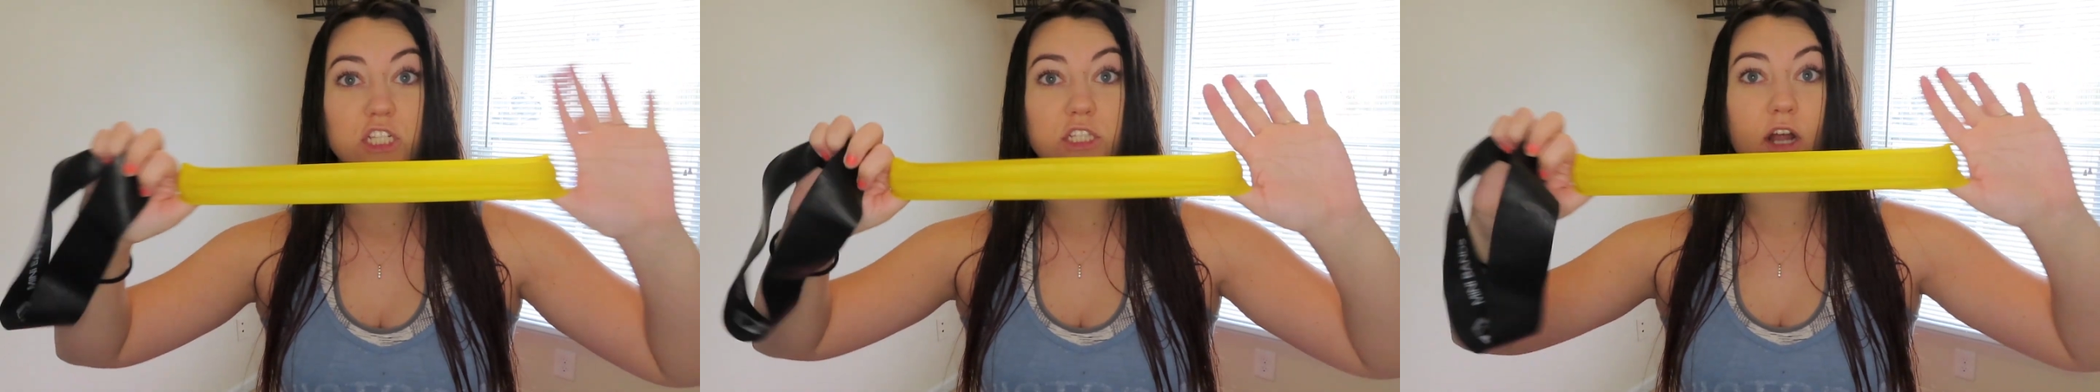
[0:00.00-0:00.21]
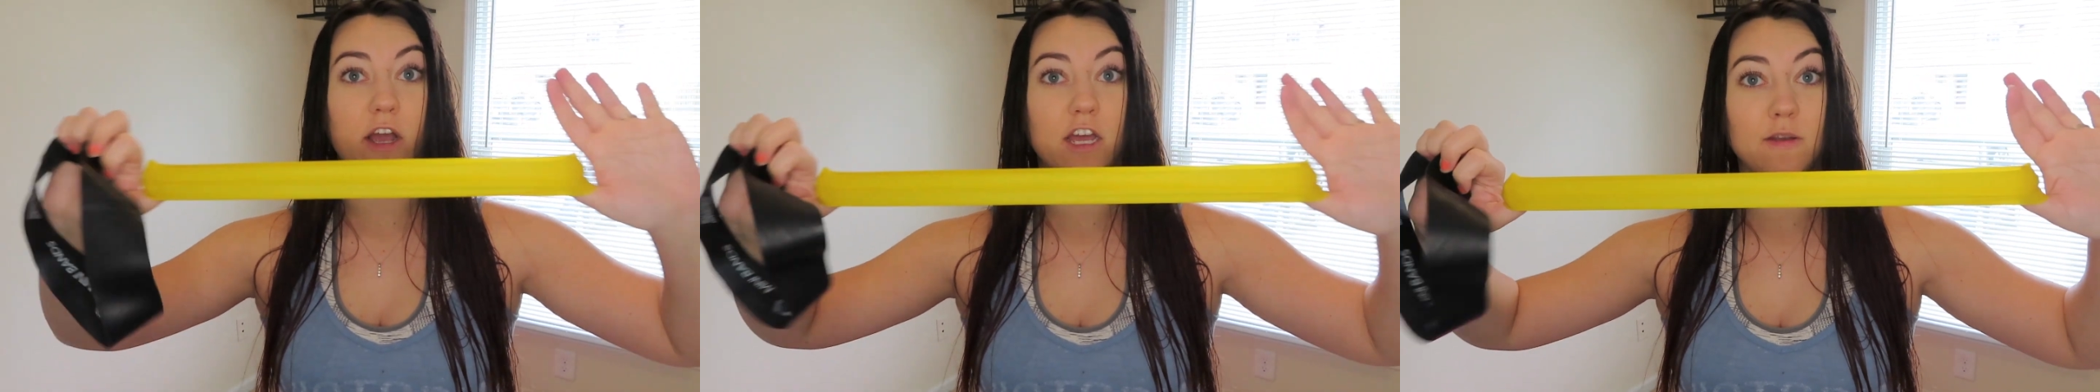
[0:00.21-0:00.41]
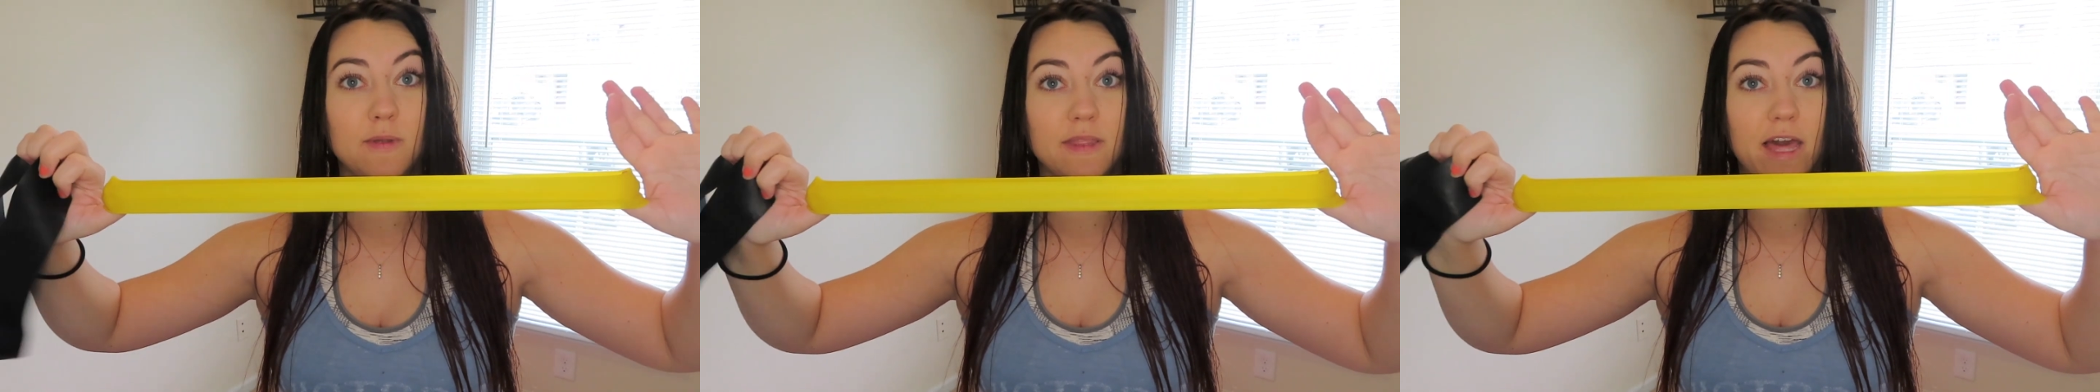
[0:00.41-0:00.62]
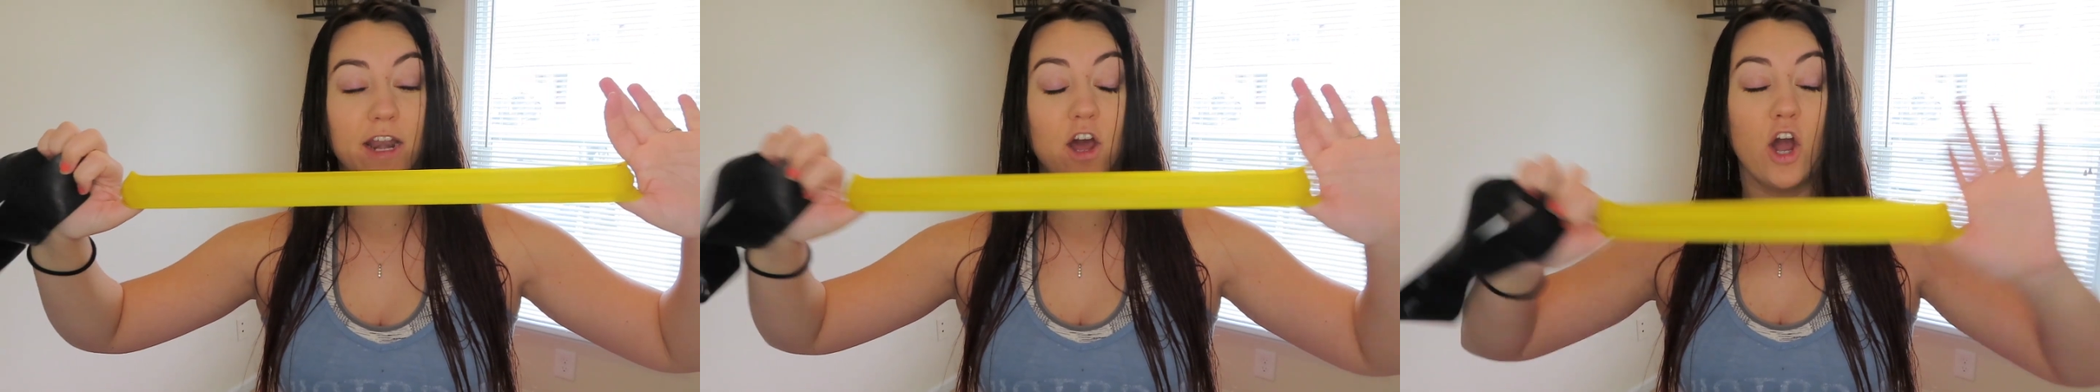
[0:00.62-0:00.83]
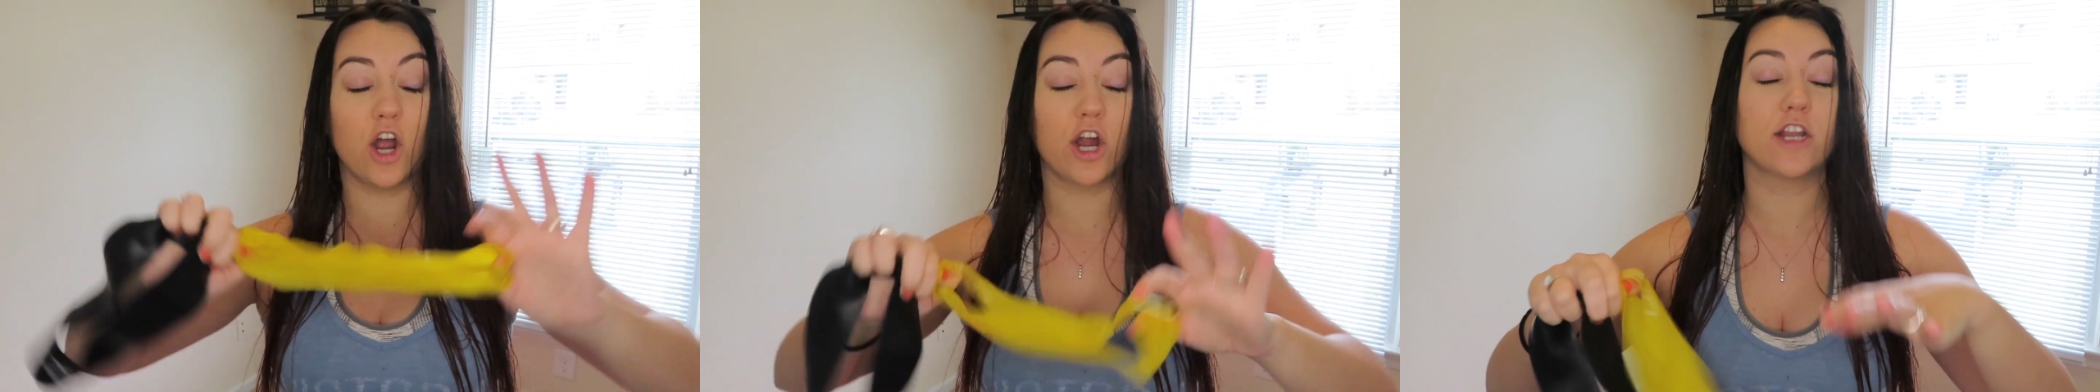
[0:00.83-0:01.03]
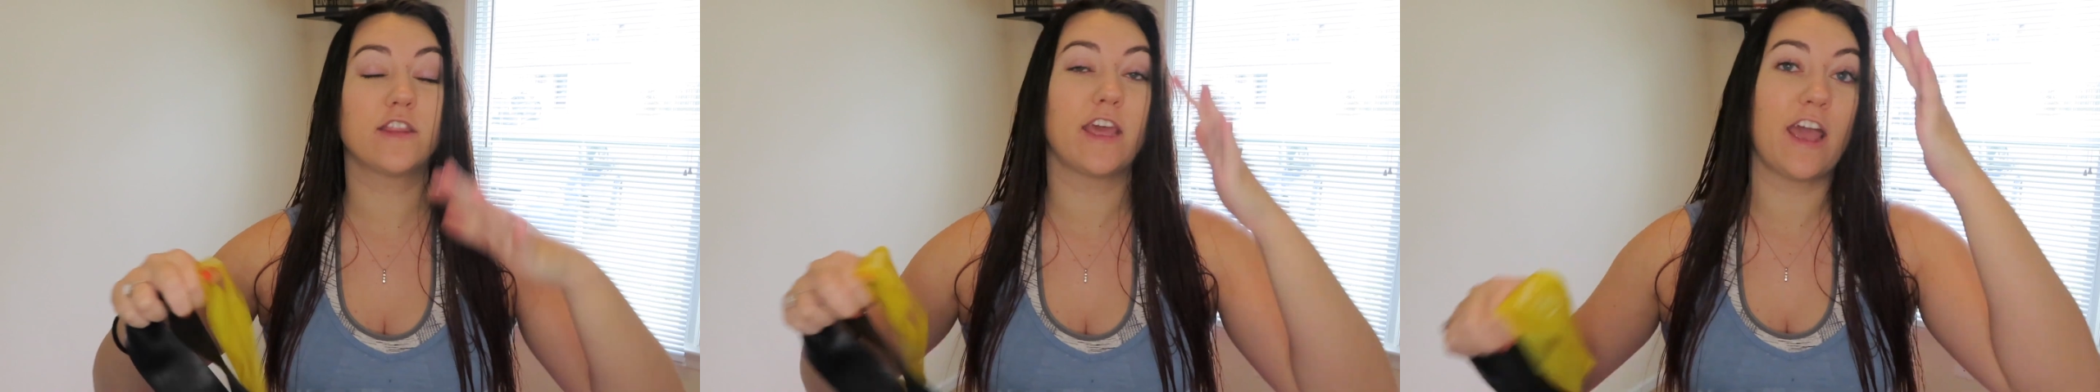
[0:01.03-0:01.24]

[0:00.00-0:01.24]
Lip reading: It's not going to be that hard.